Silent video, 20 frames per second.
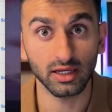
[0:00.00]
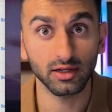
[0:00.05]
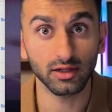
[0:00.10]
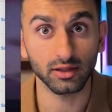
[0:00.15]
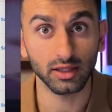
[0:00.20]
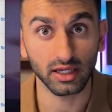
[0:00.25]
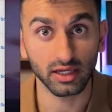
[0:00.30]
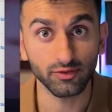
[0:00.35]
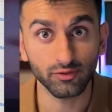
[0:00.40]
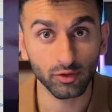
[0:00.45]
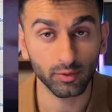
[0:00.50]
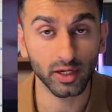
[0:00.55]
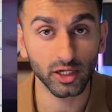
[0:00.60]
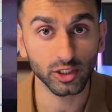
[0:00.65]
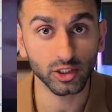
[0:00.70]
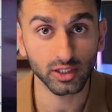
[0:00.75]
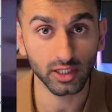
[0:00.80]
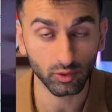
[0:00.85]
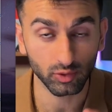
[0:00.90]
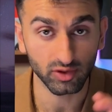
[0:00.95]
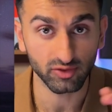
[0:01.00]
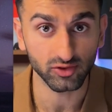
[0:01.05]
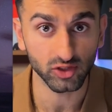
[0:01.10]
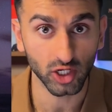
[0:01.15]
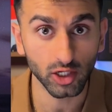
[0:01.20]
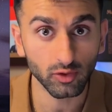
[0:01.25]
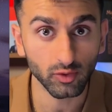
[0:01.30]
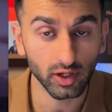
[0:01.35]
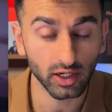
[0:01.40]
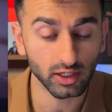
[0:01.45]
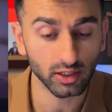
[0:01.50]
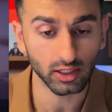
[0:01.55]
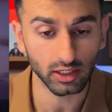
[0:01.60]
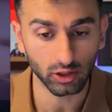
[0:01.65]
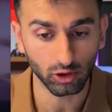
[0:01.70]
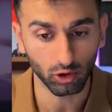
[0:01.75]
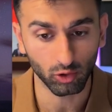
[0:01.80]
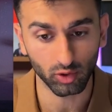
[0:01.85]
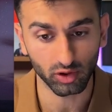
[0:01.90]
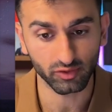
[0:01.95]
in the information that we've
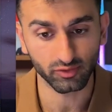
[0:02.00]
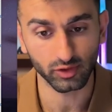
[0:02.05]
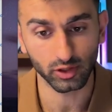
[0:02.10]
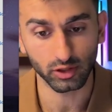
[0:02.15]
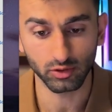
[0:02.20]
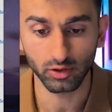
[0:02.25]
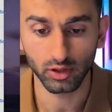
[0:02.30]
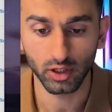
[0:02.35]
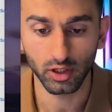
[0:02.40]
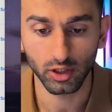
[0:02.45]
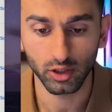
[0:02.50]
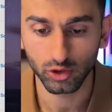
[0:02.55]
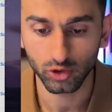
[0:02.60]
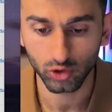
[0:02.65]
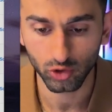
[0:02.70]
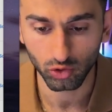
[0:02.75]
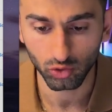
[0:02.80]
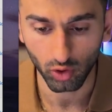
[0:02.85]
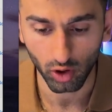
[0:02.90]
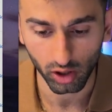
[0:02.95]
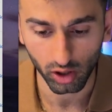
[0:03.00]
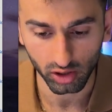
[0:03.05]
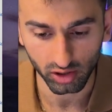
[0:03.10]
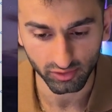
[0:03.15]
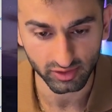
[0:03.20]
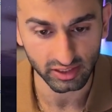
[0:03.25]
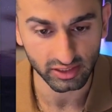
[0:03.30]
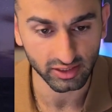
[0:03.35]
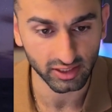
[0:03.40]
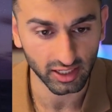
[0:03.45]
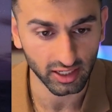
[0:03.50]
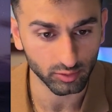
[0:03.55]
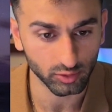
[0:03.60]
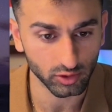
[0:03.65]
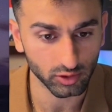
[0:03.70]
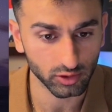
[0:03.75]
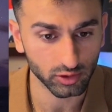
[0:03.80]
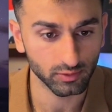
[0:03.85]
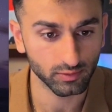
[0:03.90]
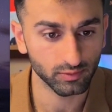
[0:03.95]
generated in our workflow to all of these
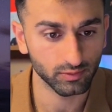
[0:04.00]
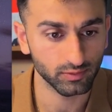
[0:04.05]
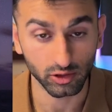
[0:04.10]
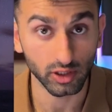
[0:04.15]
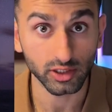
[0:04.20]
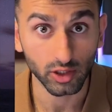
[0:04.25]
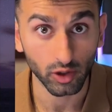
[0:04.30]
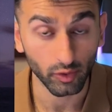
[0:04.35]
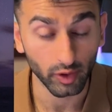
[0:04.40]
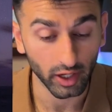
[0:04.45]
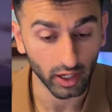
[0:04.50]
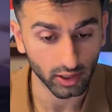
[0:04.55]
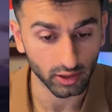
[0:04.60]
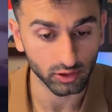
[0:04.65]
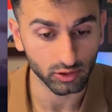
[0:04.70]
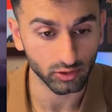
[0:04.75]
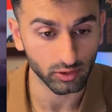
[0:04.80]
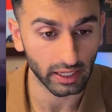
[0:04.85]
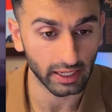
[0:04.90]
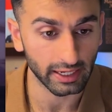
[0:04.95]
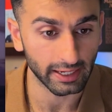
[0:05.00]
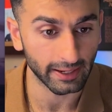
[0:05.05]
tables. So let's go ahead and do